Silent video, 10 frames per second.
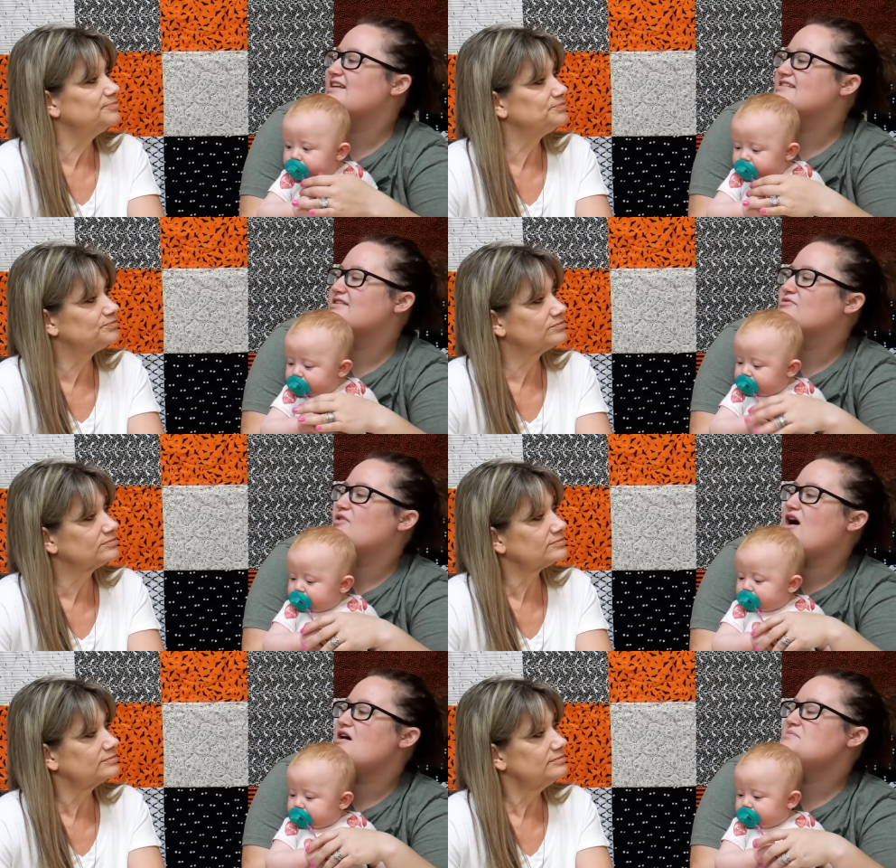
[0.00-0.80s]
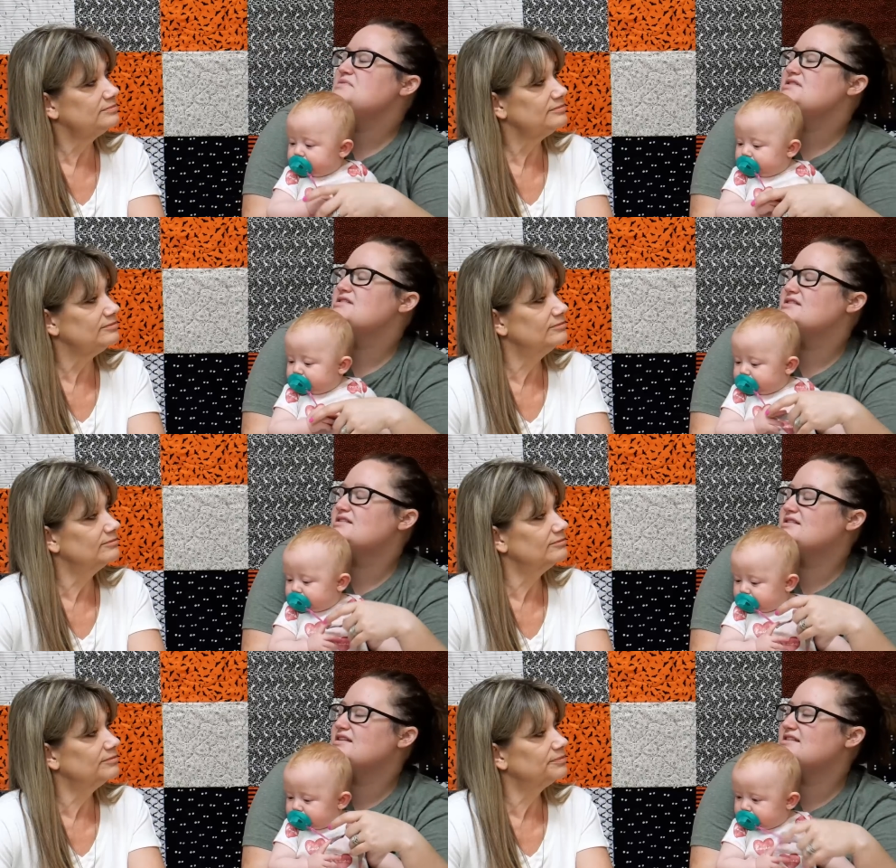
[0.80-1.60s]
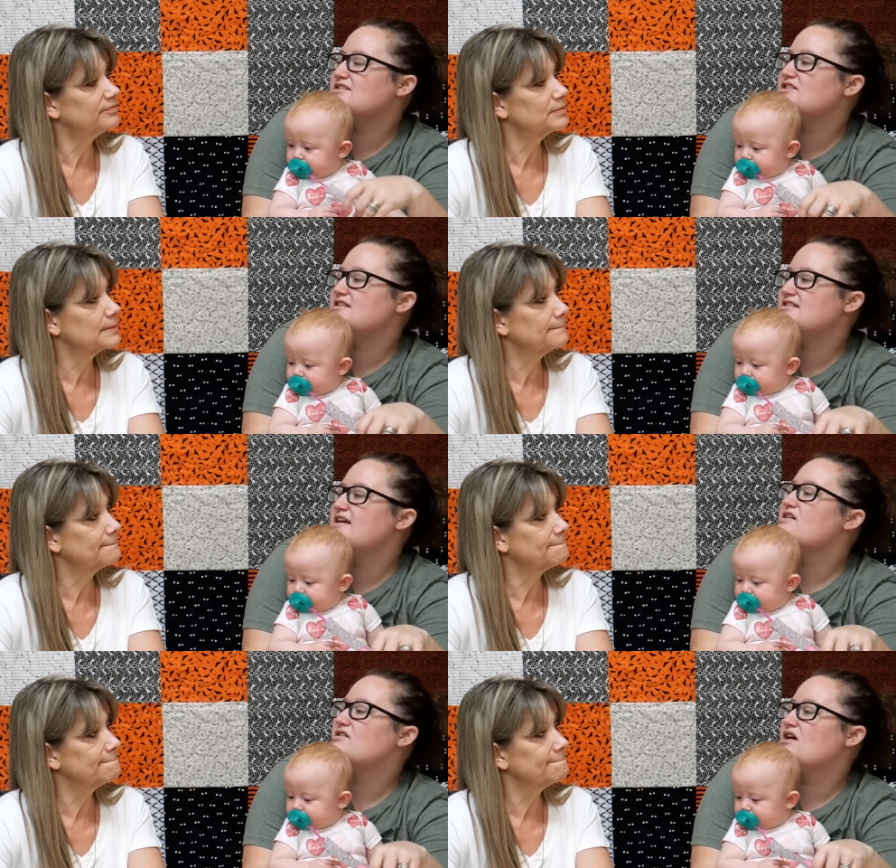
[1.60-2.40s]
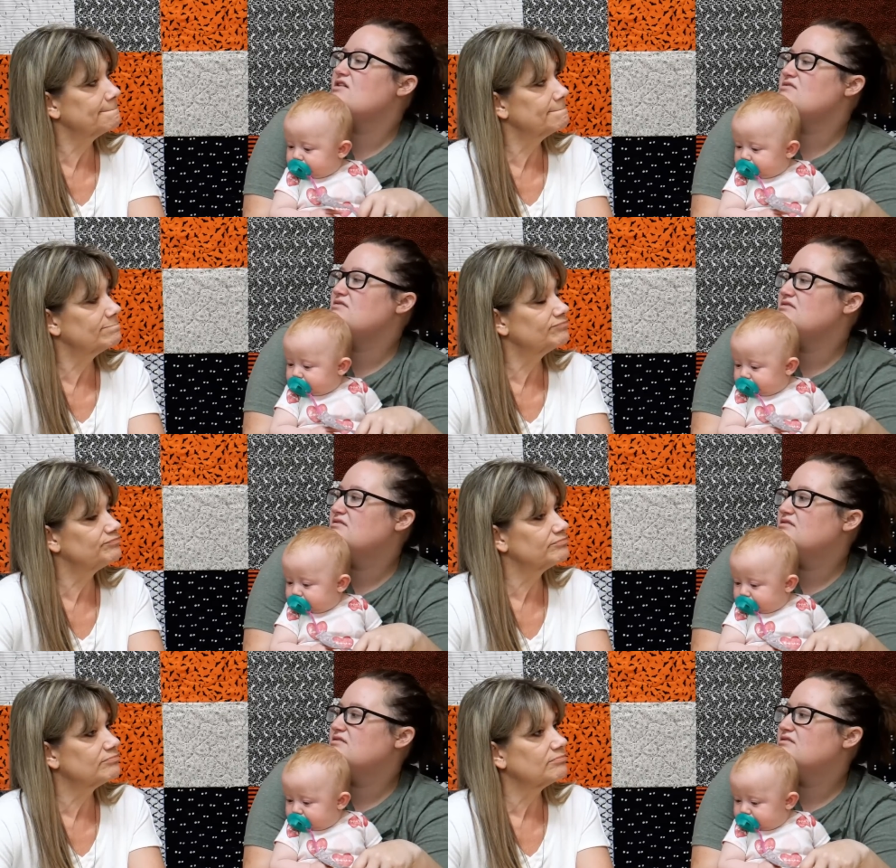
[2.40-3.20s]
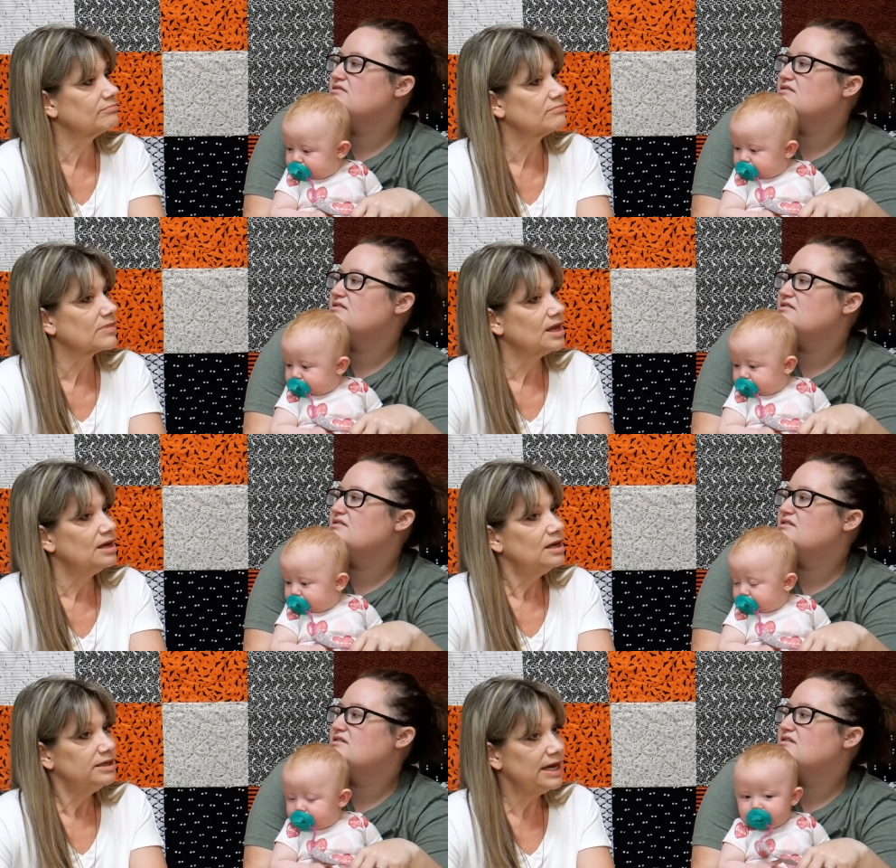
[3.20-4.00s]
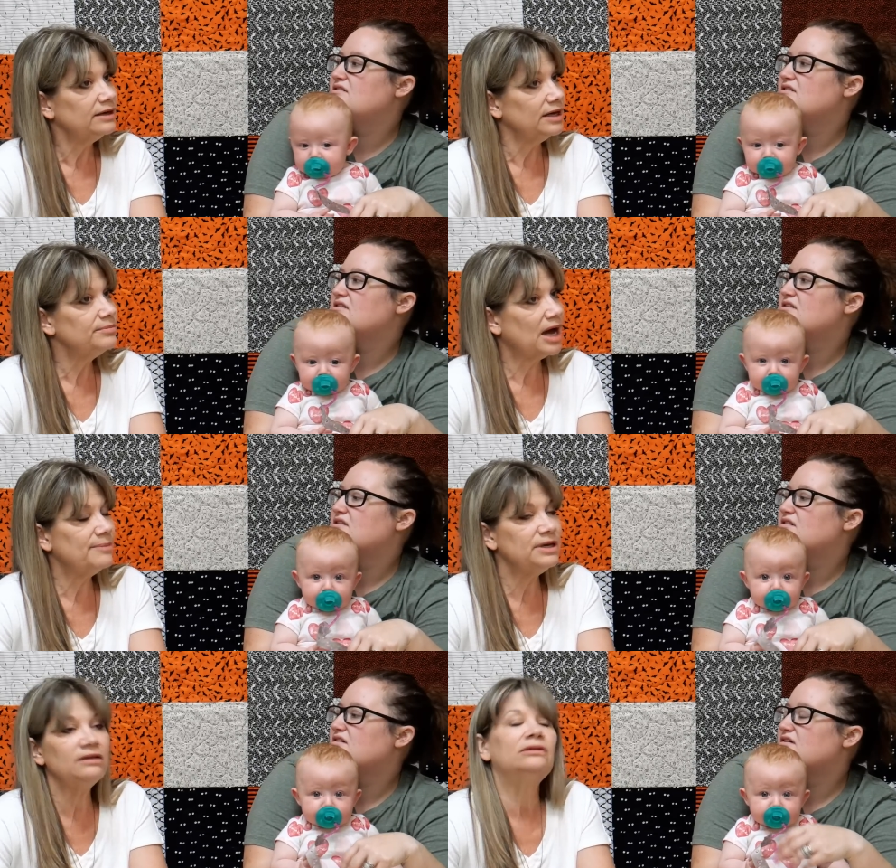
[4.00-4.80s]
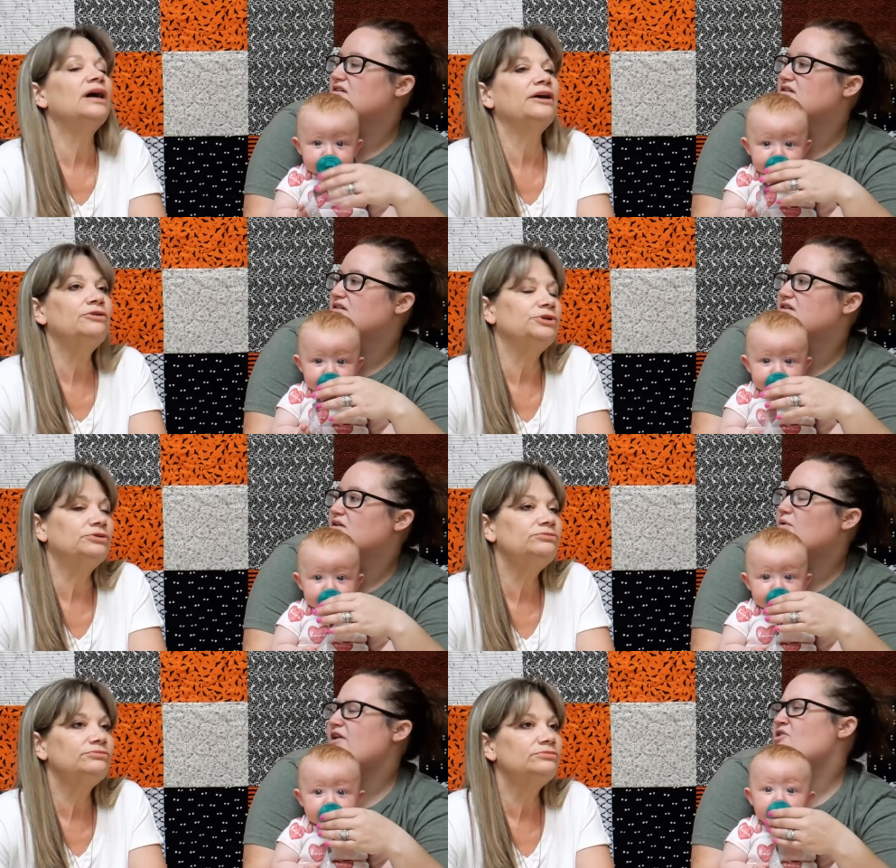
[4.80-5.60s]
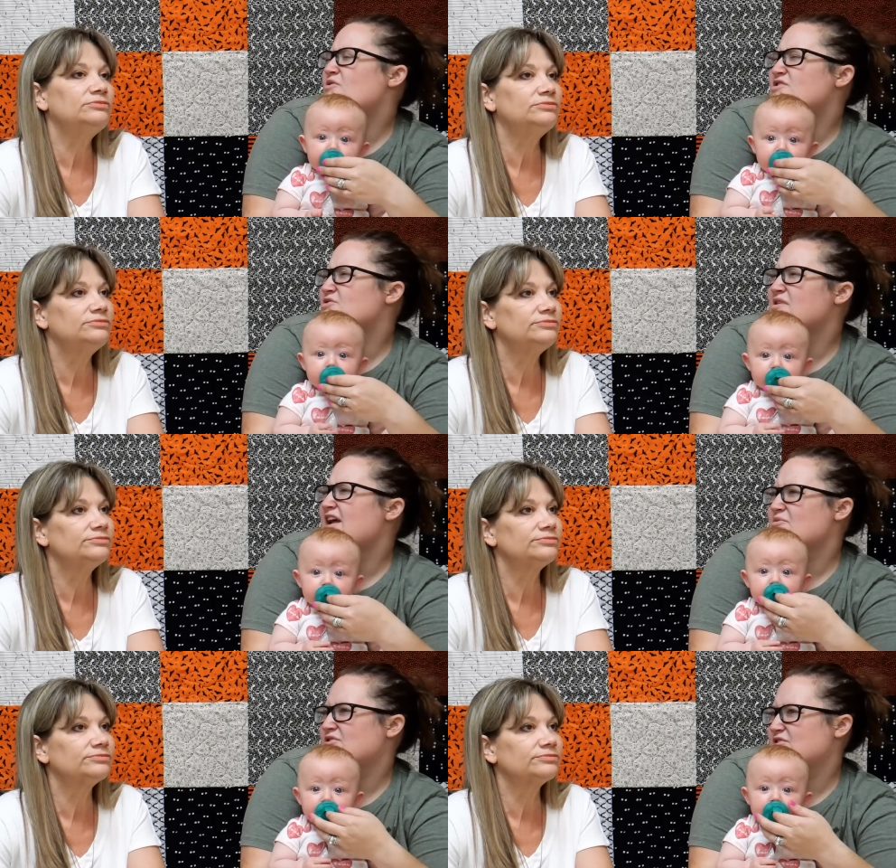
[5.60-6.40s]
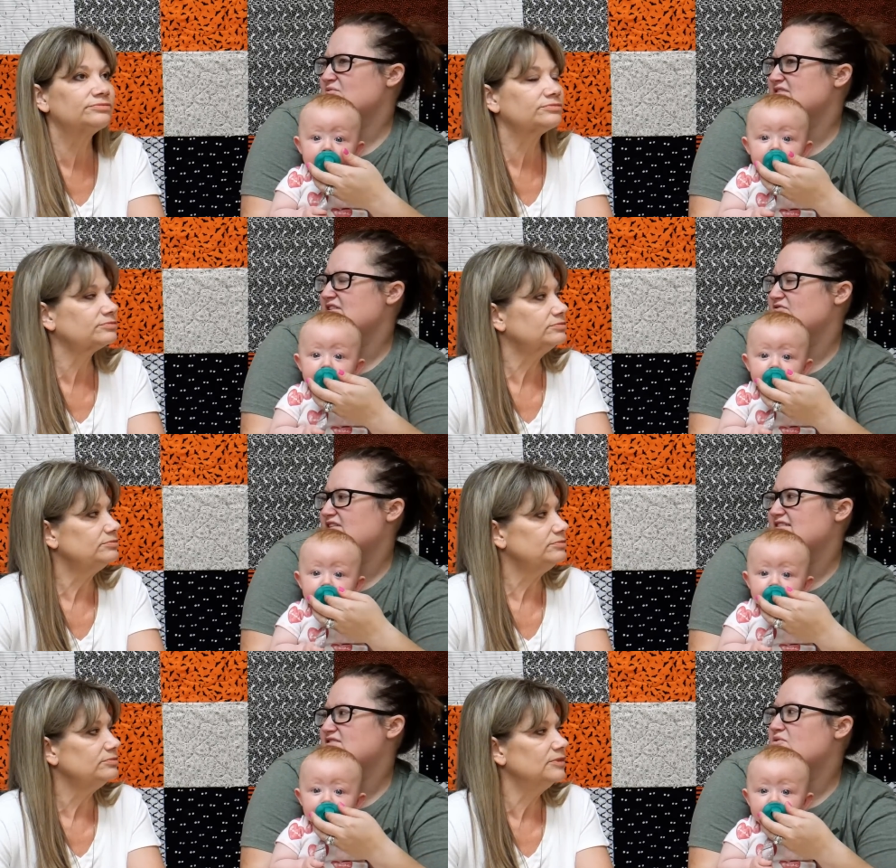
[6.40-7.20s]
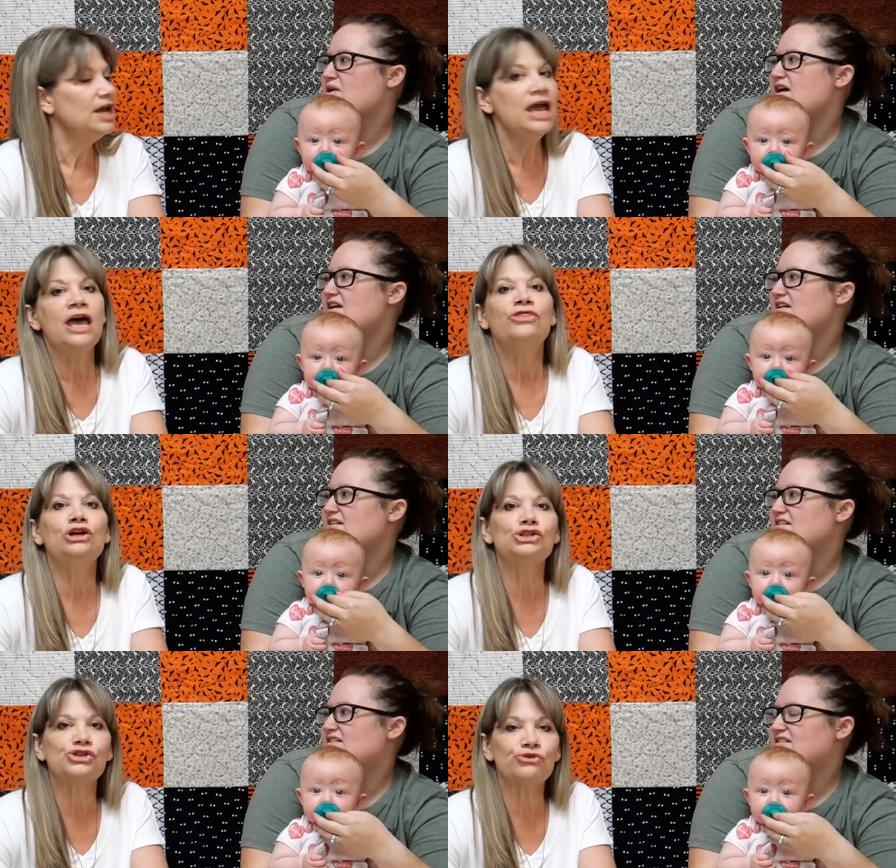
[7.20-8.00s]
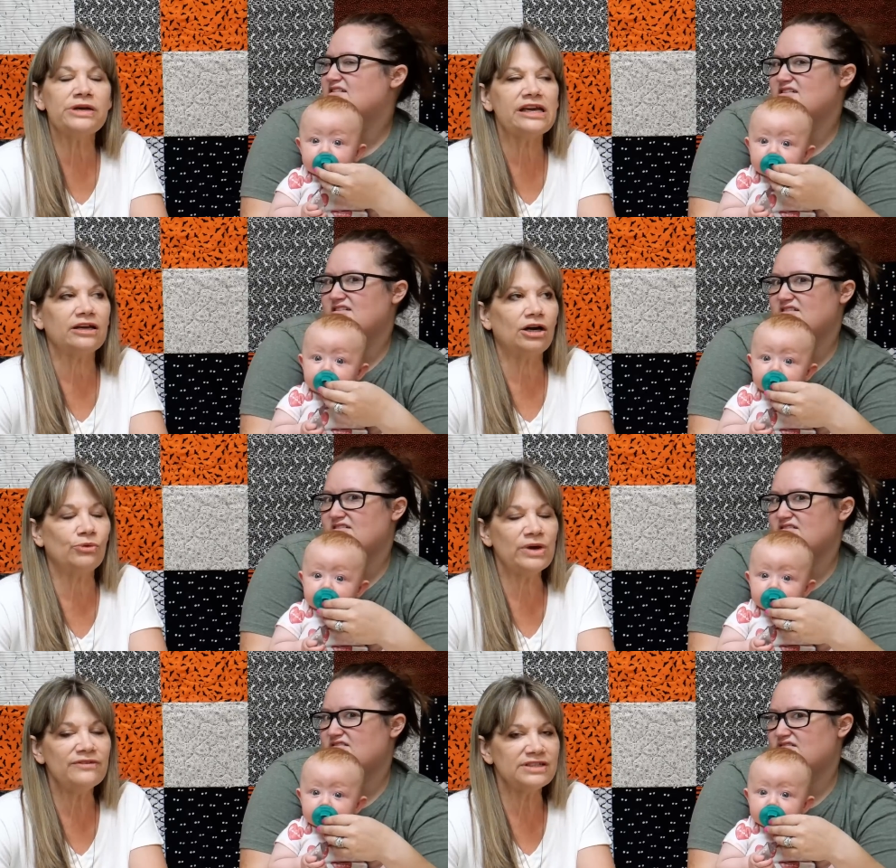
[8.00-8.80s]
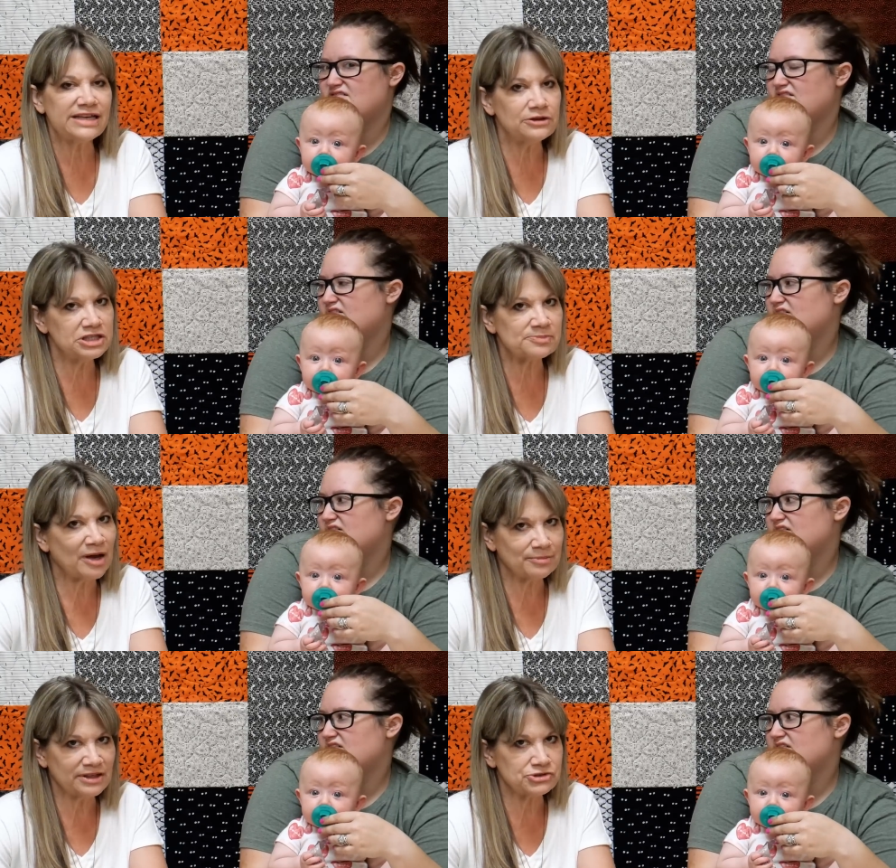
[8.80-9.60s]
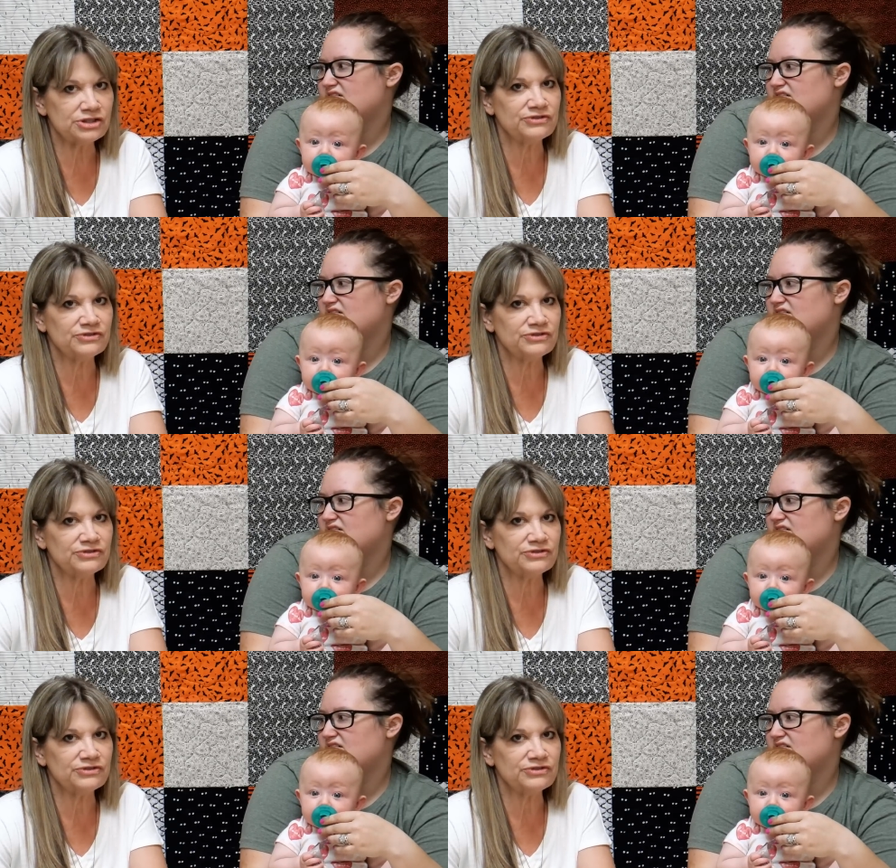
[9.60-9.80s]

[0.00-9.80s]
Speaker 1: is it Rob's decision to stay or go?
Speaker 2: Yeah, I, I mean, I don't know. Well, I
Speaker 1: don't know. There's three Edward Jones in Ephrata, so why? There's three.
Speaker 2: We have a town that's a population